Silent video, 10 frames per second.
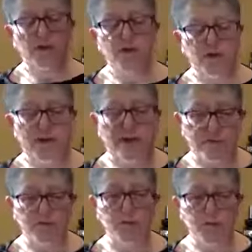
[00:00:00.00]
Don't
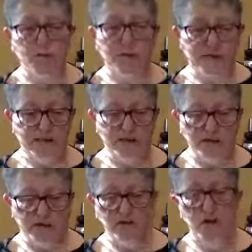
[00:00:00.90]
ever put a pizza
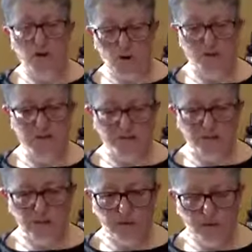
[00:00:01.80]
stone into a hot
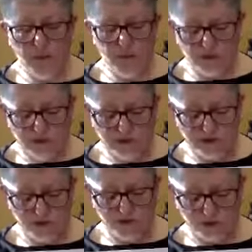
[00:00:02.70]
oven because
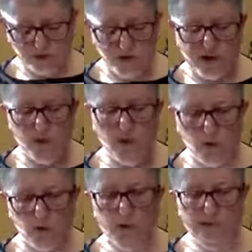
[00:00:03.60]
it will just crack.
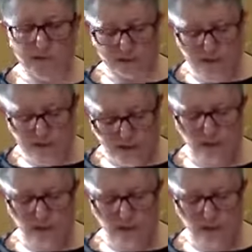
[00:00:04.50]
Always heat